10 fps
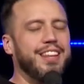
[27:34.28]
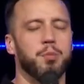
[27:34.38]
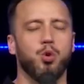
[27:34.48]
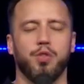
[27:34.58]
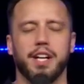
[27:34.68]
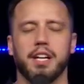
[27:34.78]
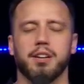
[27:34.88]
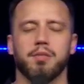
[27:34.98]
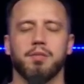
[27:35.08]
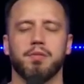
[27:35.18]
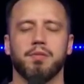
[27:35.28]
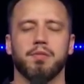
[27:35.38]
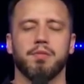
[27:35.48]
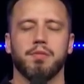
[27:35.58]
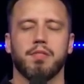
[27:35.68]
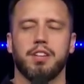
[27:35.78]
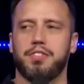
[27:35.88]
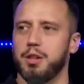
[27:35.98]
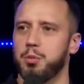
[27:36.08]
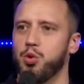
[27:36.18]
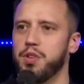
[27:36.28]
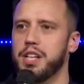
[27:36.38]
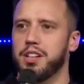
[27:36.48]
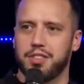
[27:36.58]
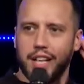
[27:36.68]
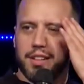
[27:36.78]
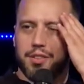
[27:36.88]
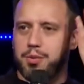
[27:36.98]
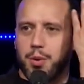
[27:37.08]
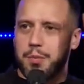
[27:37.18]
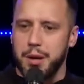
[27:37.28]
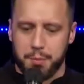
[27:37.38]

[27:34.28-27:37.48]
the movie. I see the movie. That's the way my